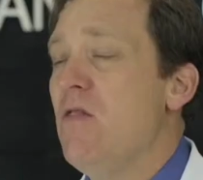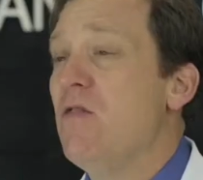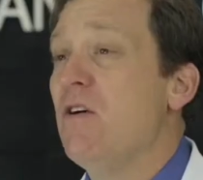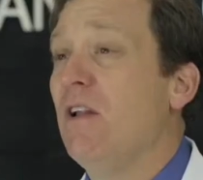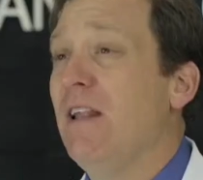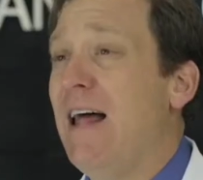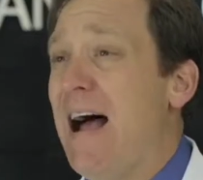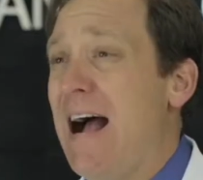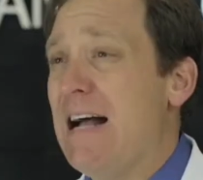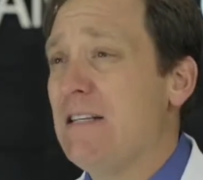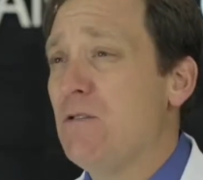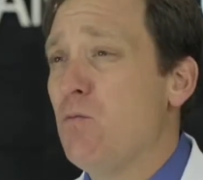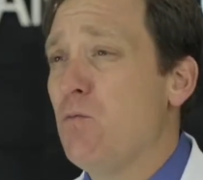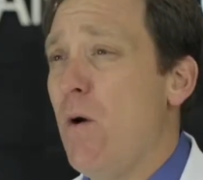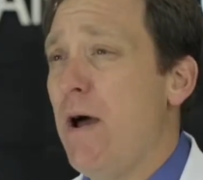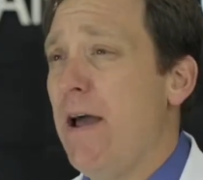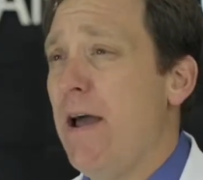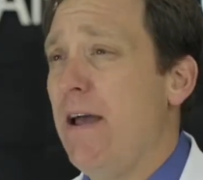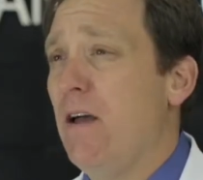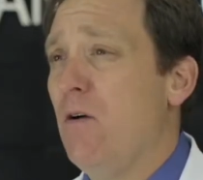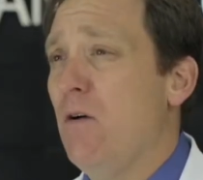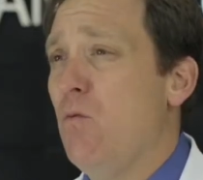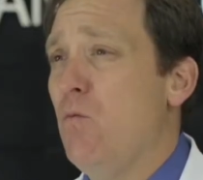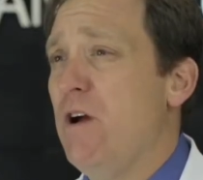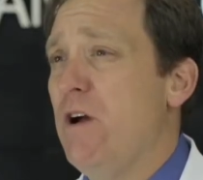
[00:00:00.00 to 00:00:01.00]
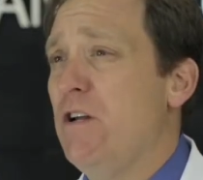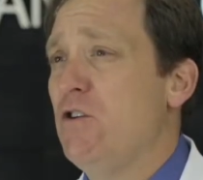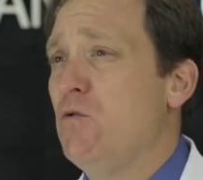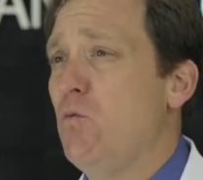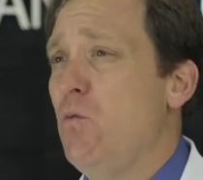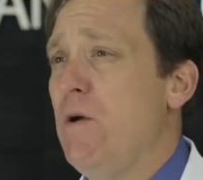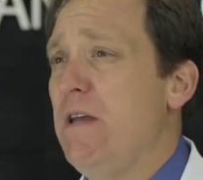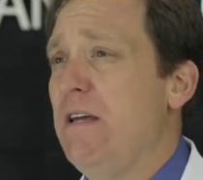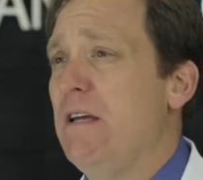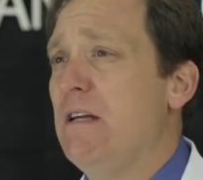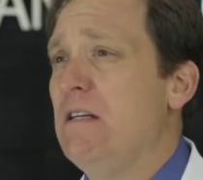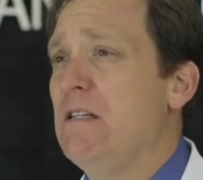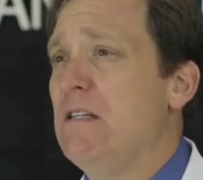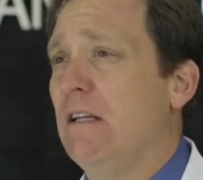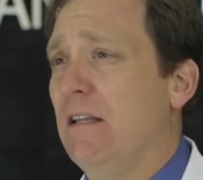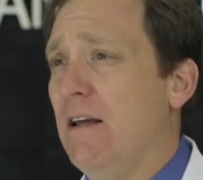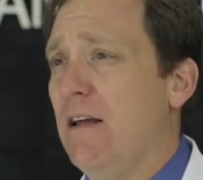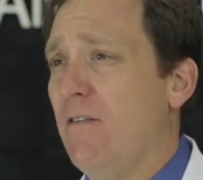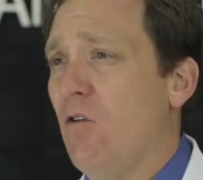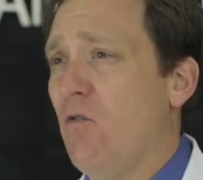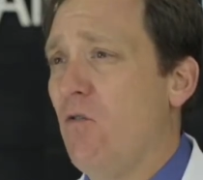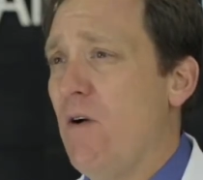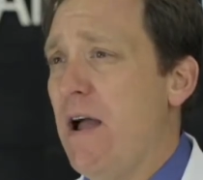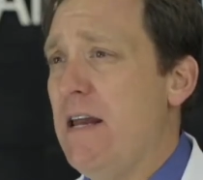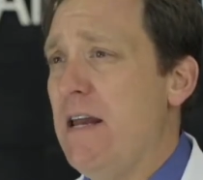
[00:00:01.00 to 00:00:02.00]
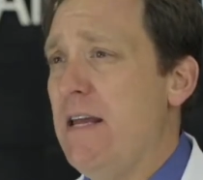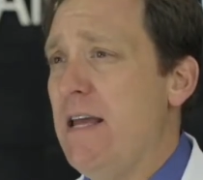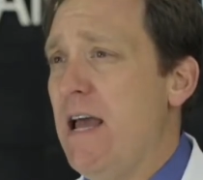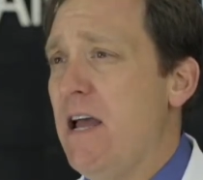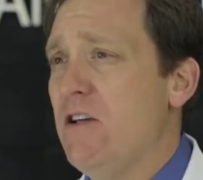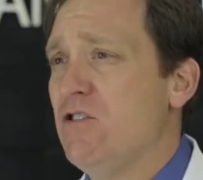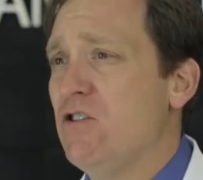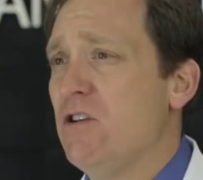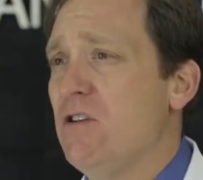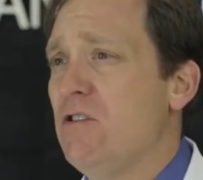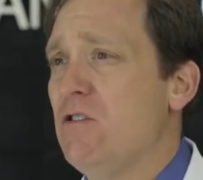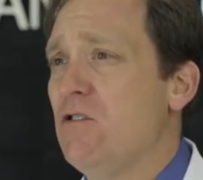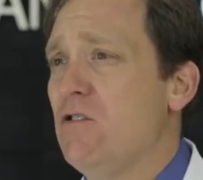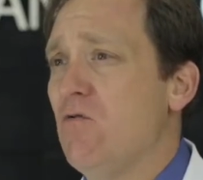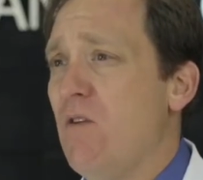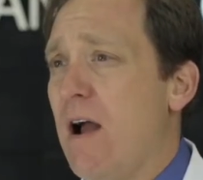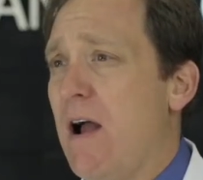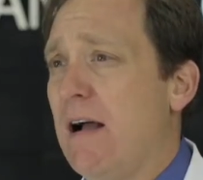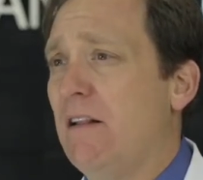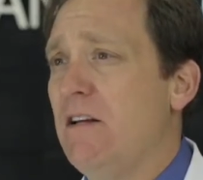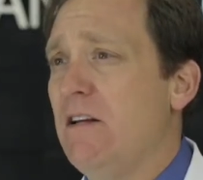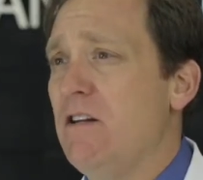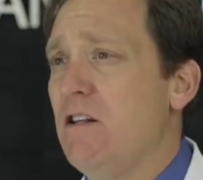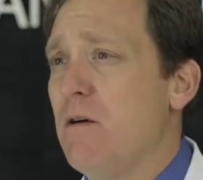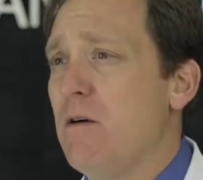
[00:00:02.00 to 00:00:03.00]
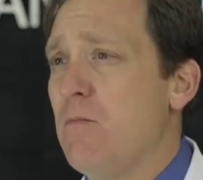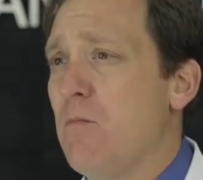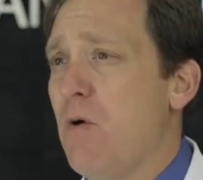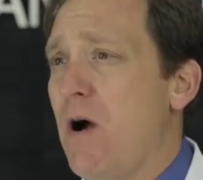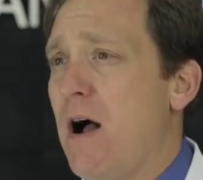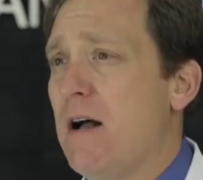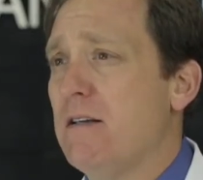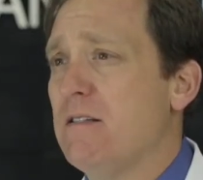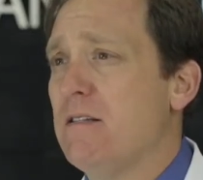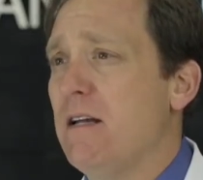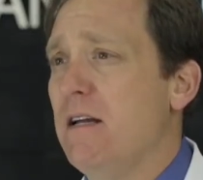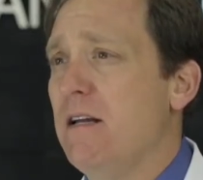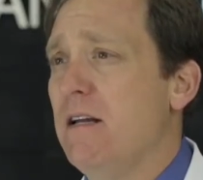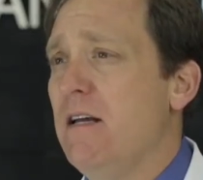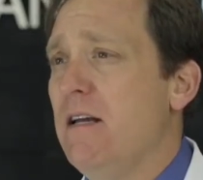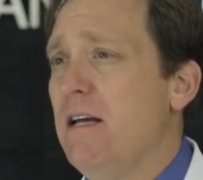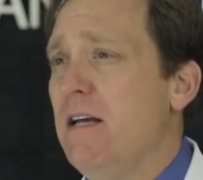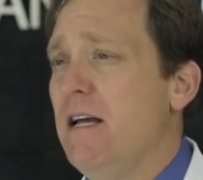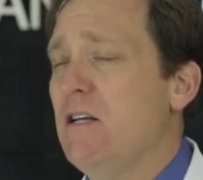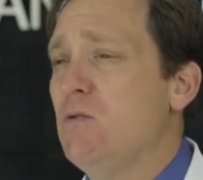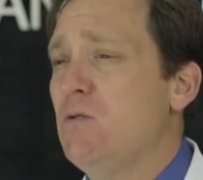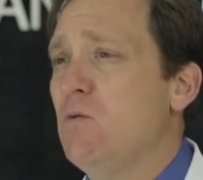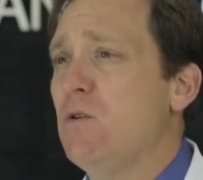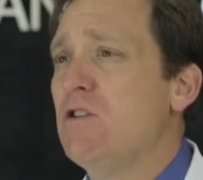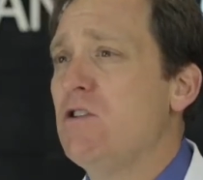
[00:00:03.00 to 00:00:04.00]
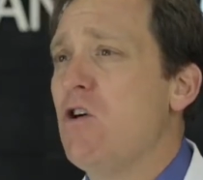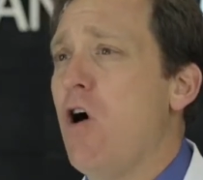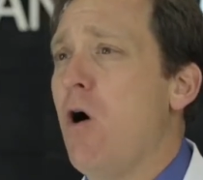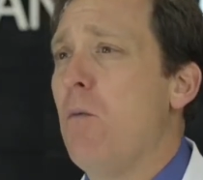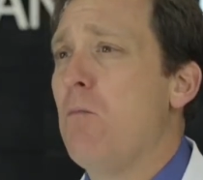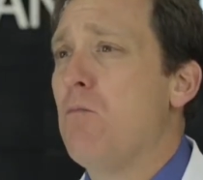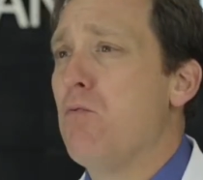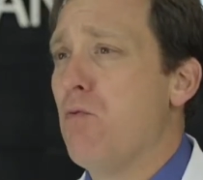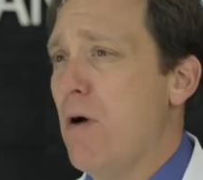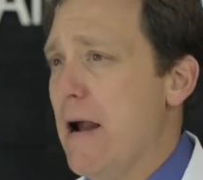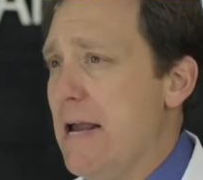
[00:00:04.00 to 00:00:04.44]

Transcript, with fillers: The last way in which we can deliver radiation directly to the prostate is what's called